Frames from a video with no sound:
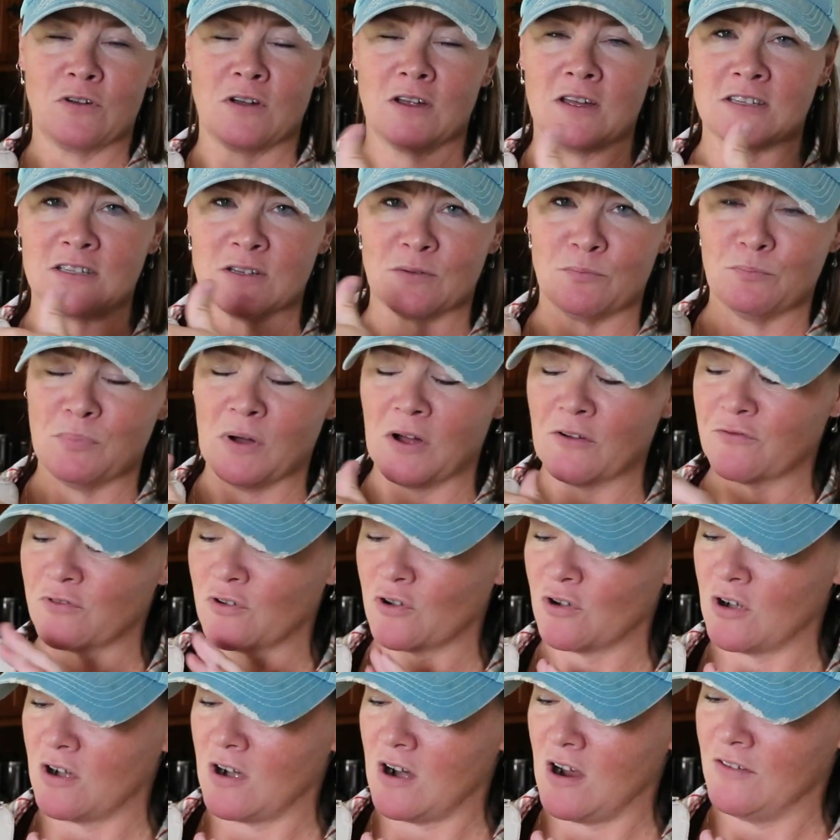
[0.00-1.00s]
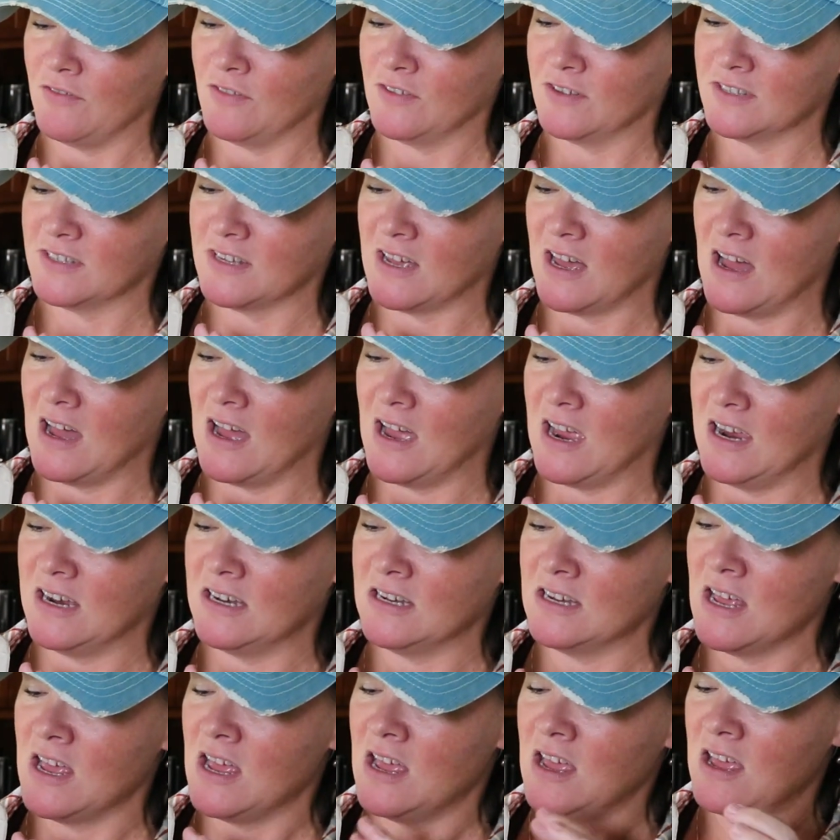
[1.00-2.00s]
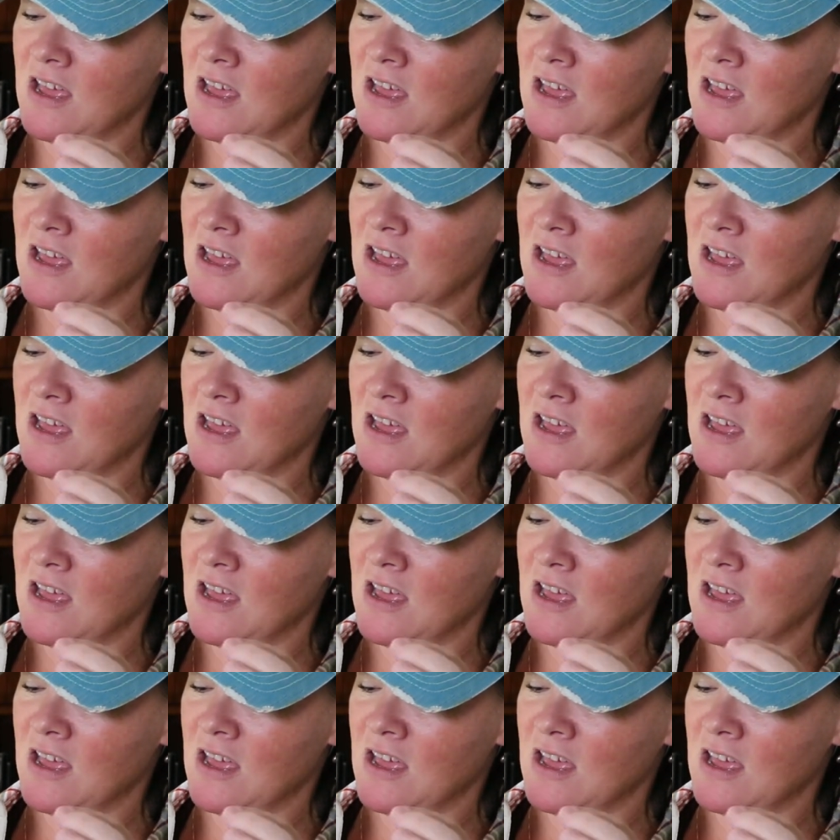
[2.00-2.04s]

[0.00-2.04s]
as a buffer on the side